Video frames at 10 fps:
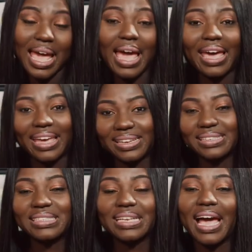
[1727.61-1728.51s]

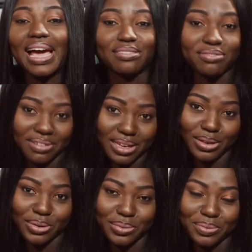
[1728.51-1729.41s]
and add
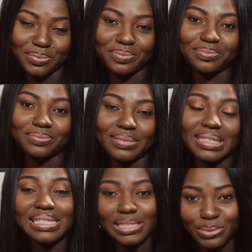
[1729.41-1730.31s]
value.
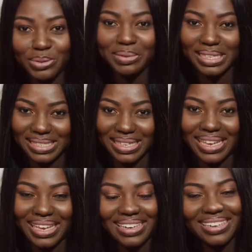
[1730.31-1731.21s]
Till we meet
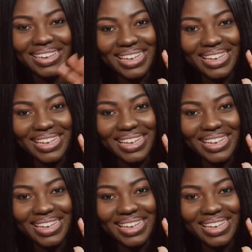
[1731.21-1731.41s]
again,